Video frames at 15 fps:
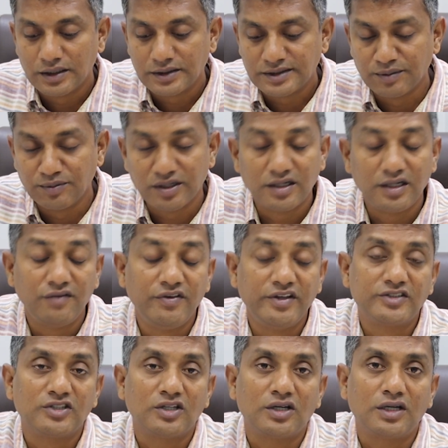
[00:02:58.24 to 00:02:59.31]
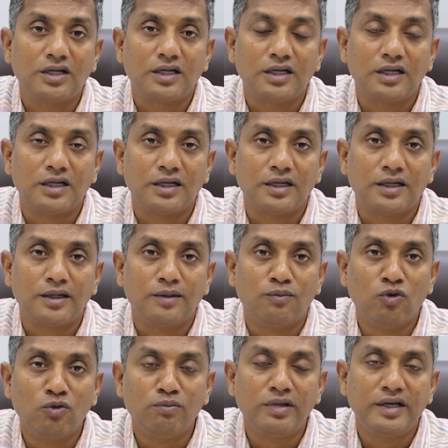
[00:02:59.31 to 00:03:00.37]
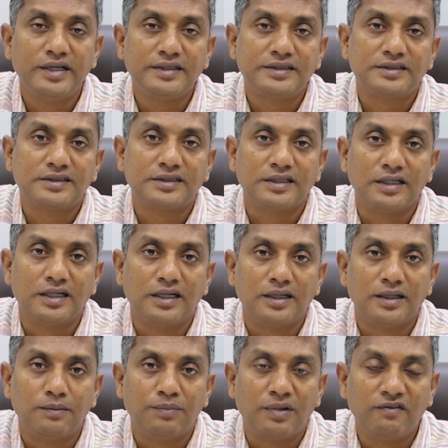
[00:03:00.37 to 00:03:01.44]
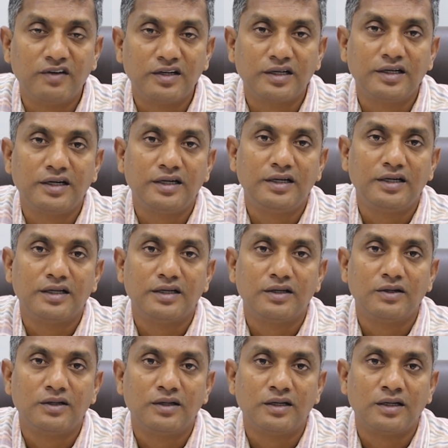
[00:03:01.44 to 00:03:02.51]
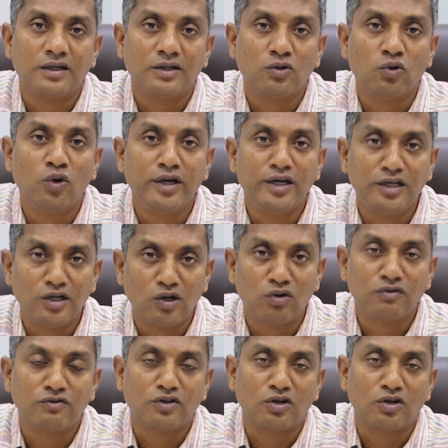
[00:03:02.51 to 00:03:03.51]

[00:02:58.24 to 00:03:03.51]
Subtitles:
Similarly, we saw Mumbai's power grid going down